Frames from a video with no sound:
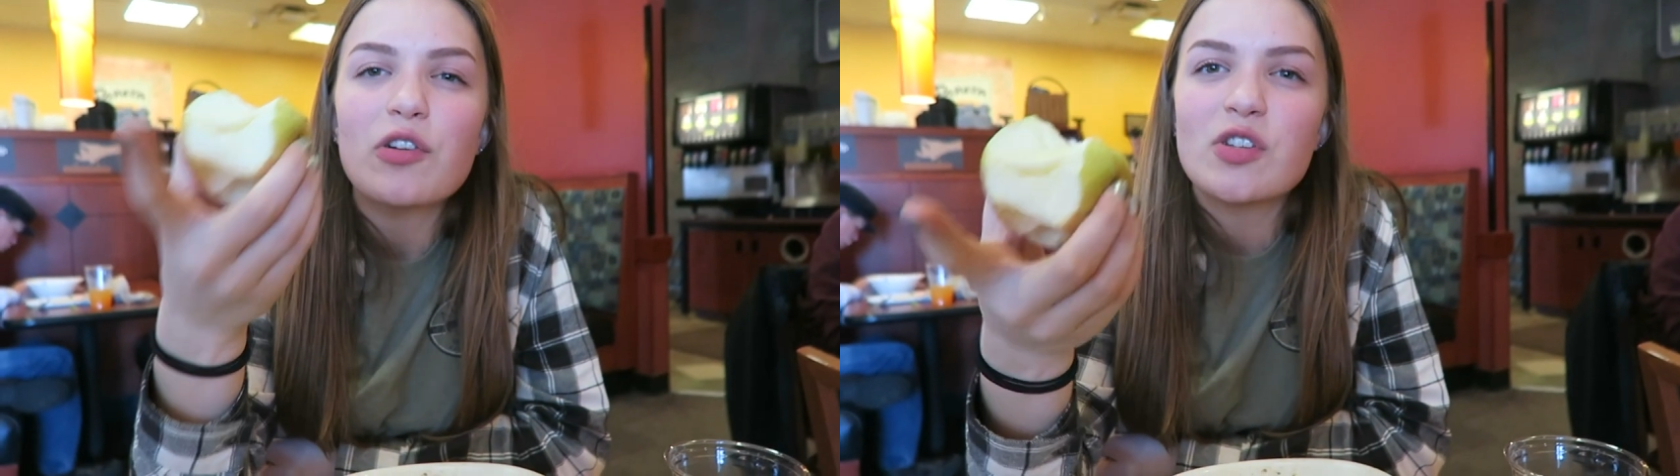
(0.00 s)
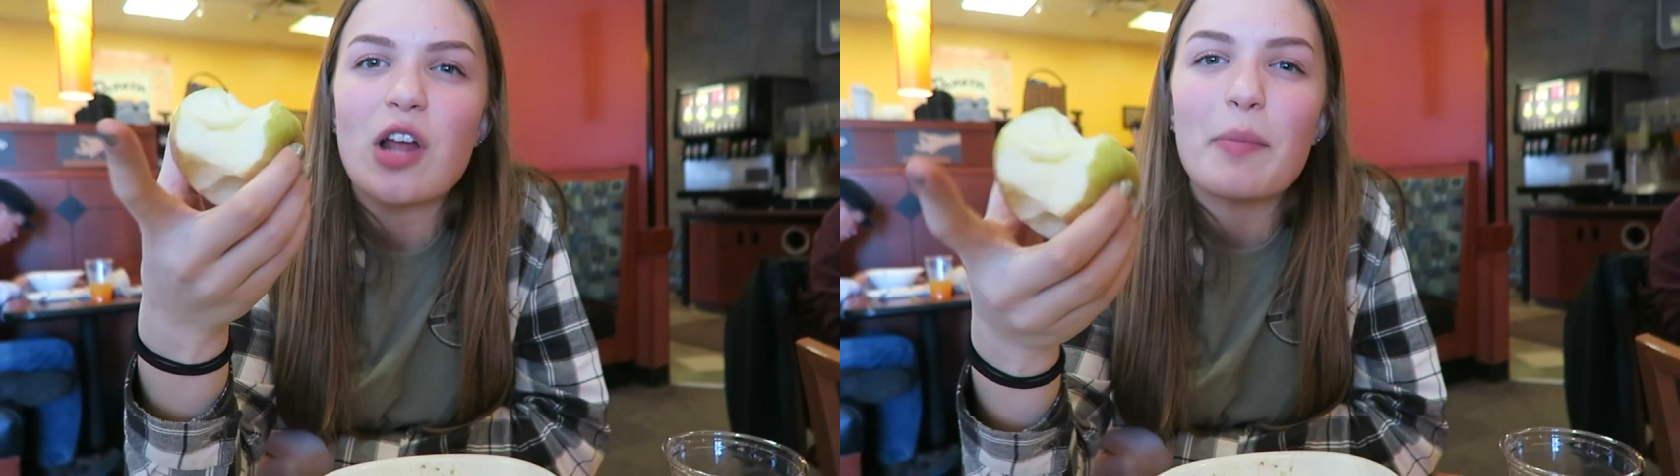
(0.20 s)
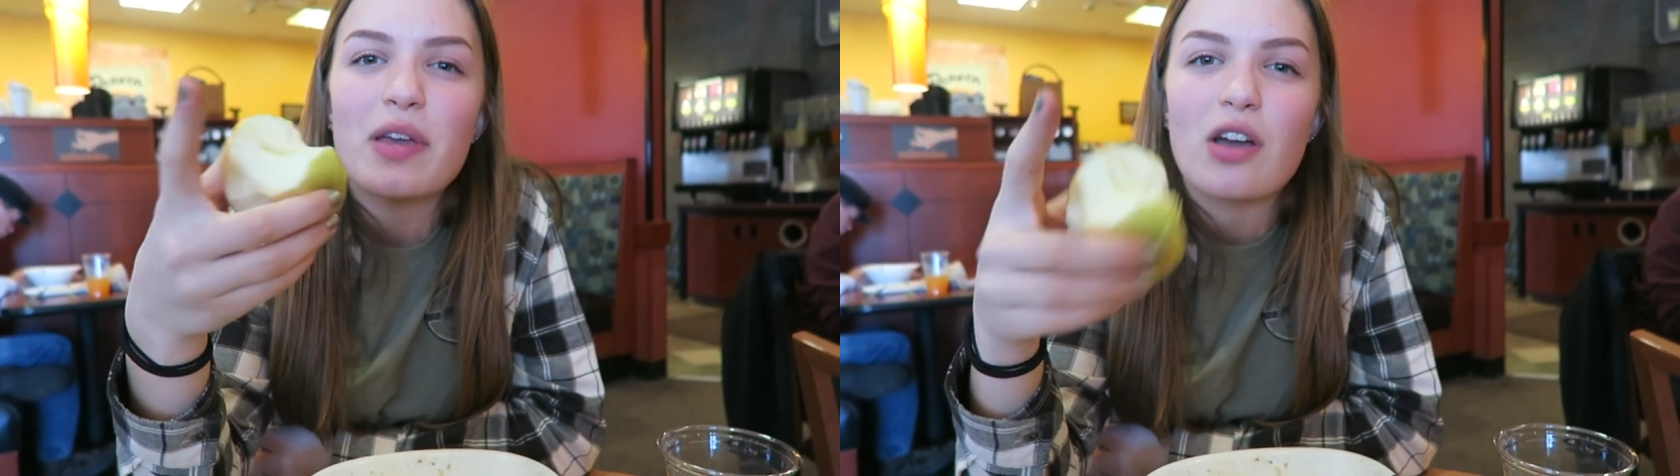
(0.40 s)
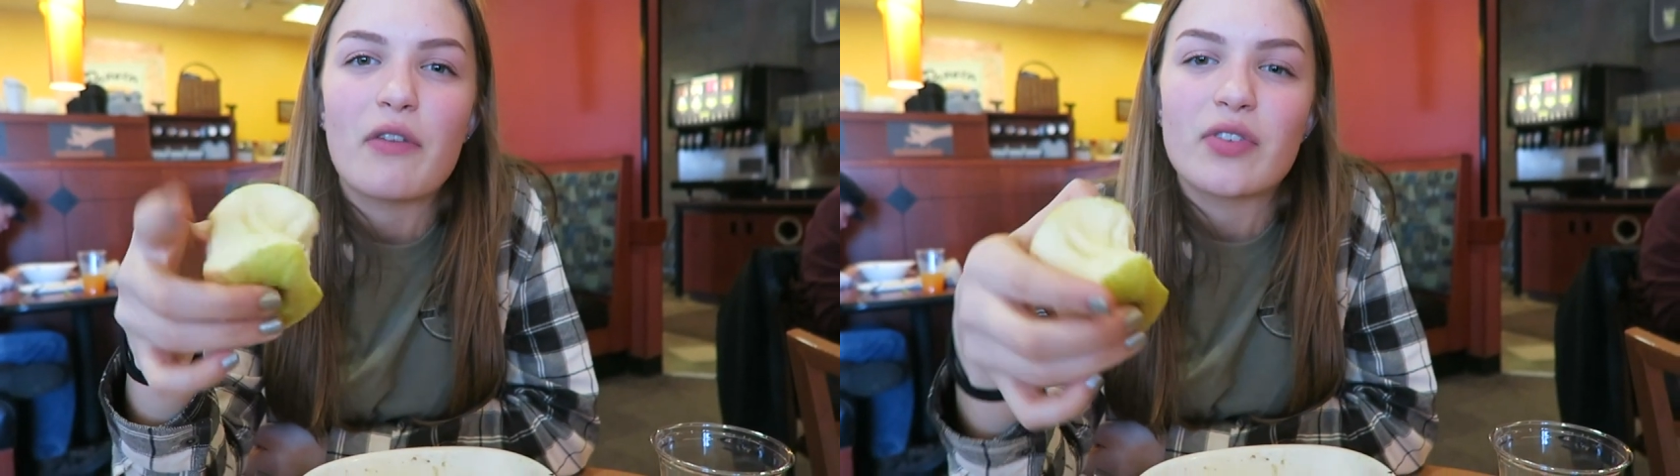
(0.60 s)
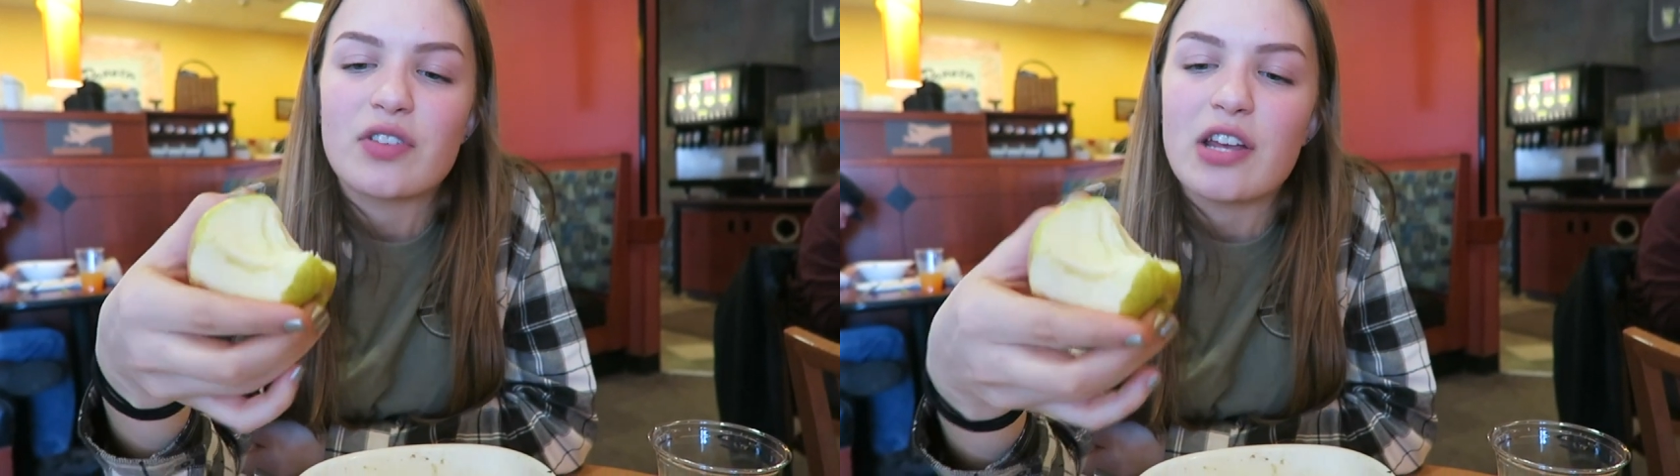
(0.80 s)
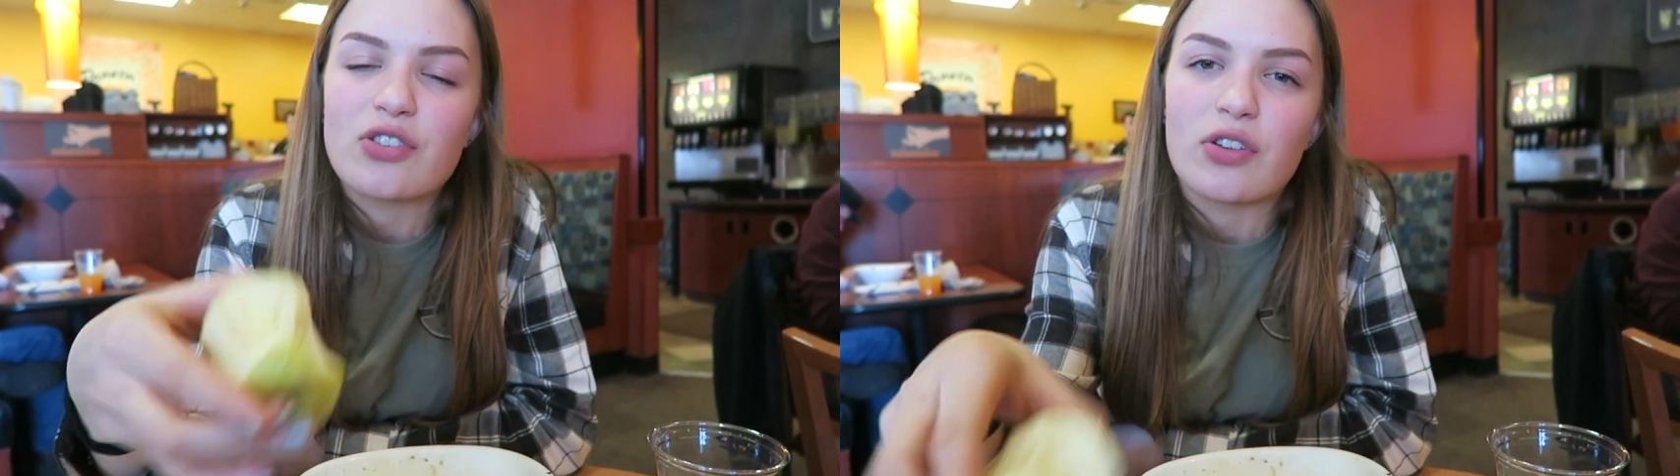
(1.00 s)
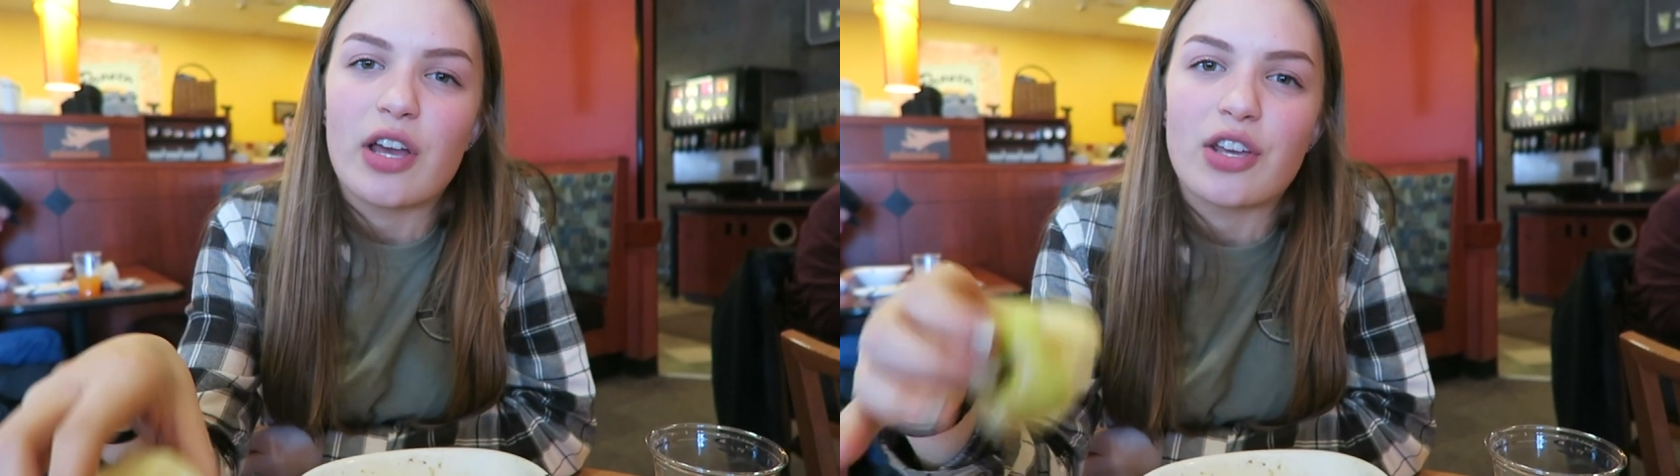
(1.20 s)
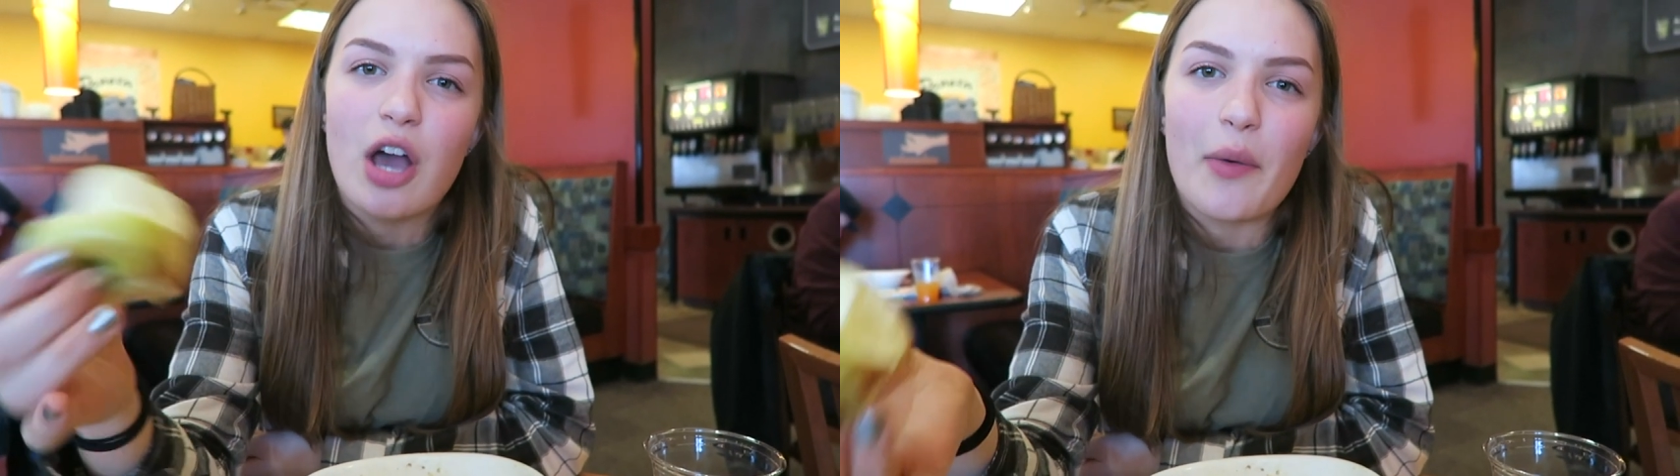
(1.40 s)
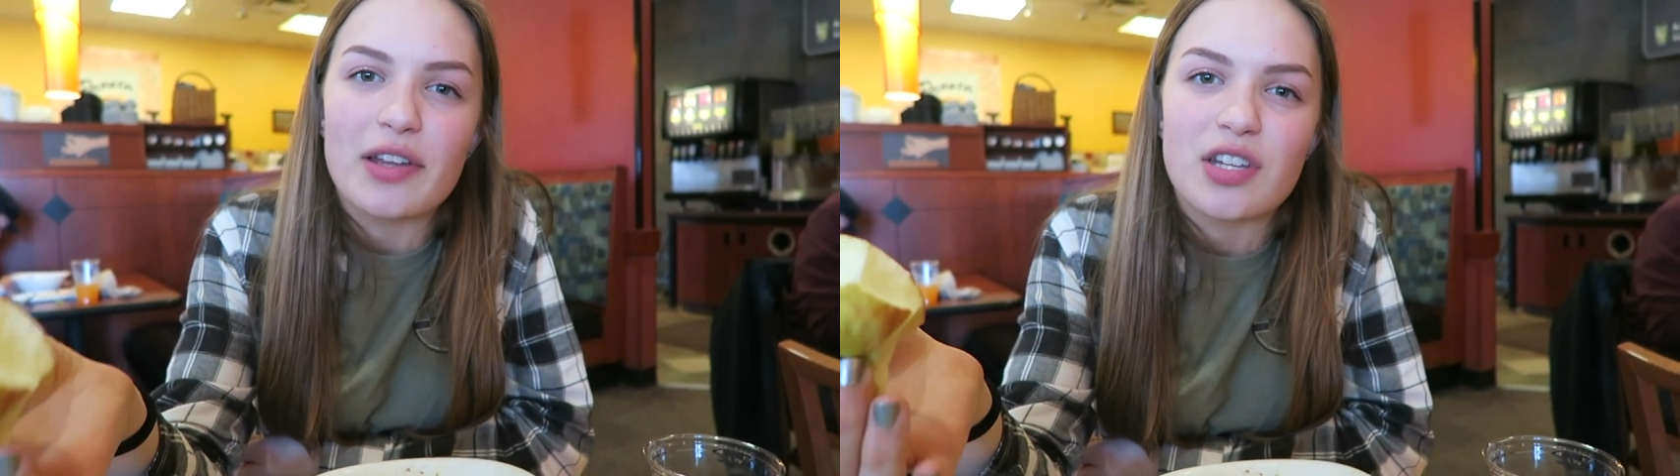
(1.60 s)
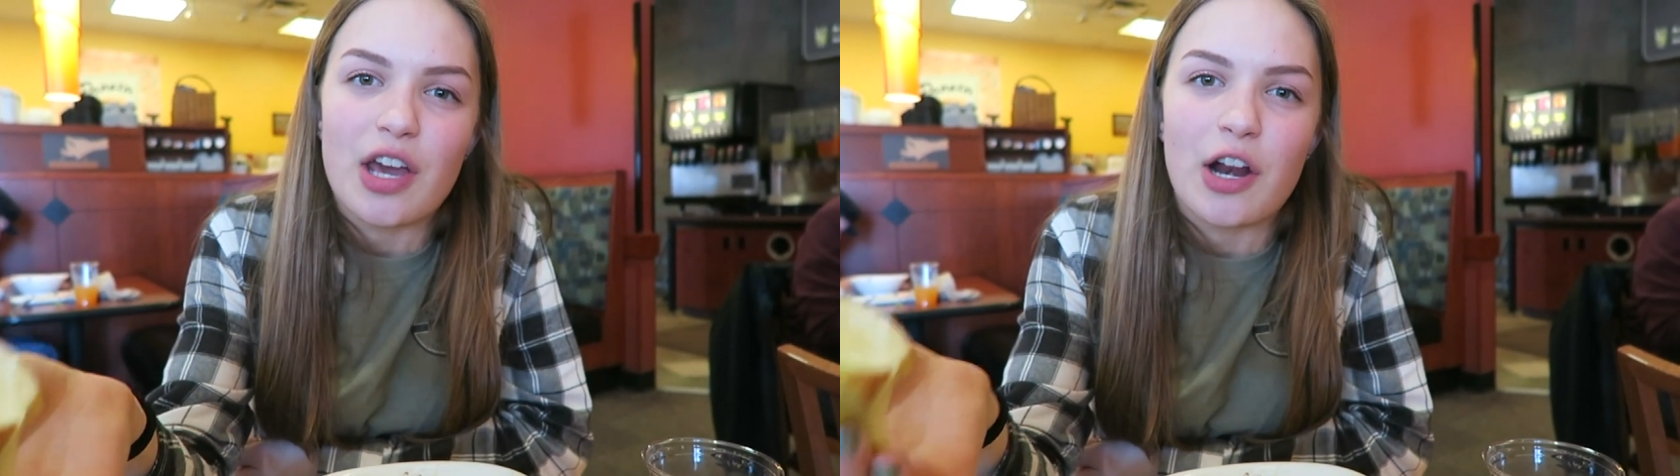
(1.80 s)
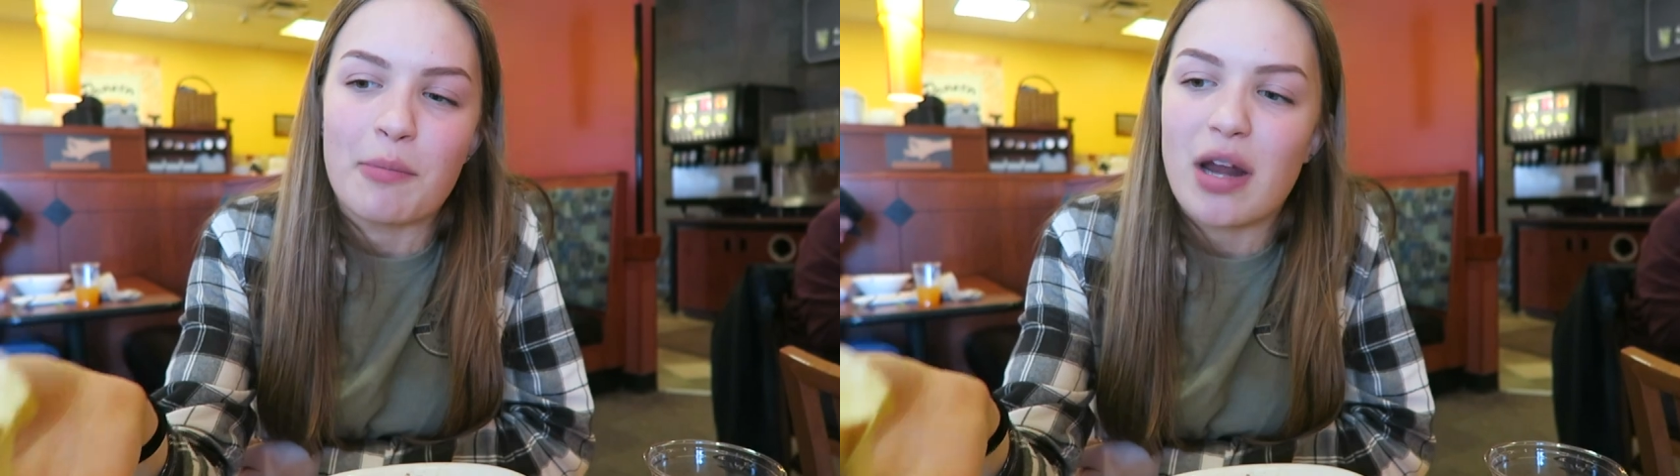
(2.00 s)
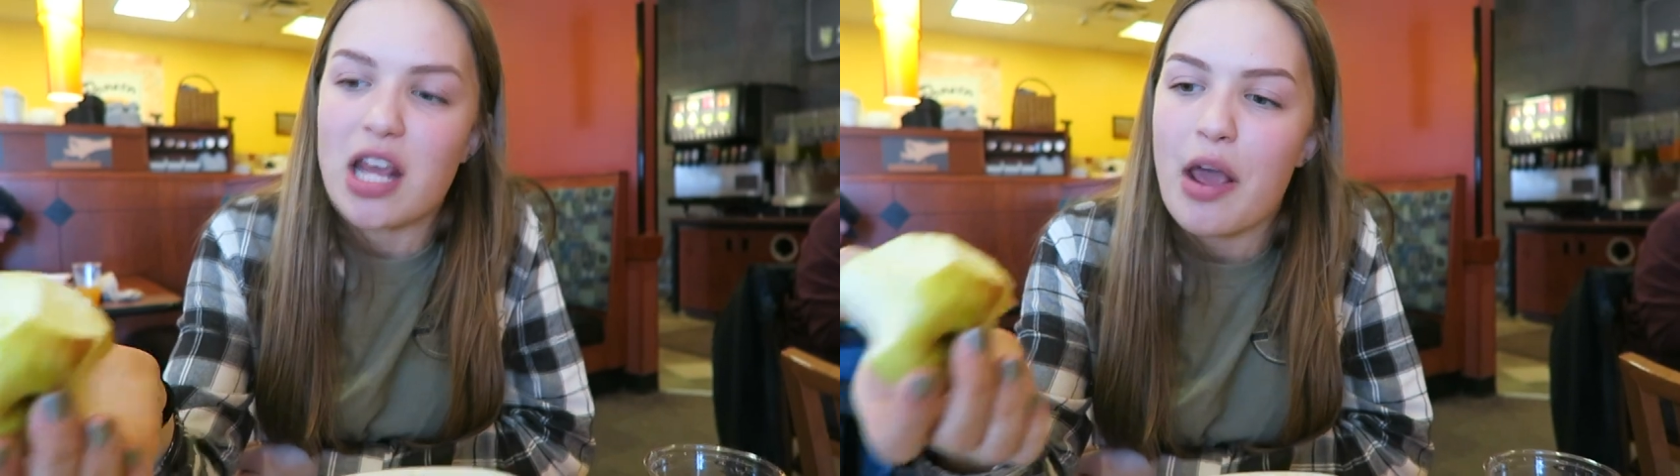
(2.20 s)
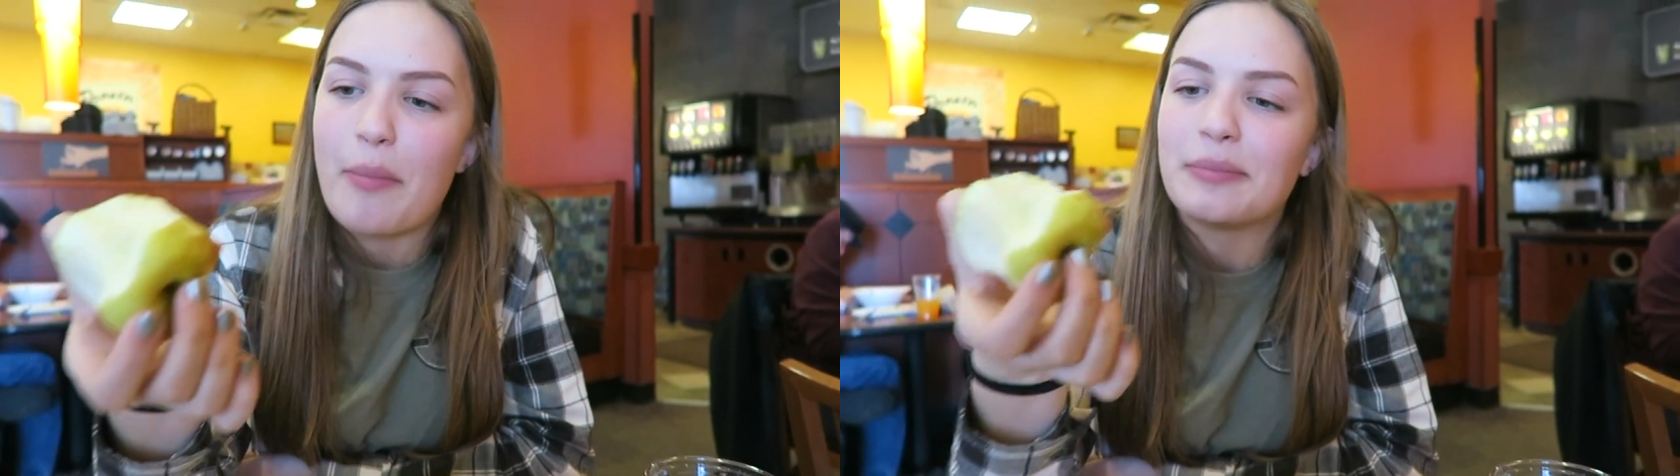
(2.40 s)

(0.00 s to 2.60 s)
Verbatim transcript: She's not being confrontational. But I don't want to be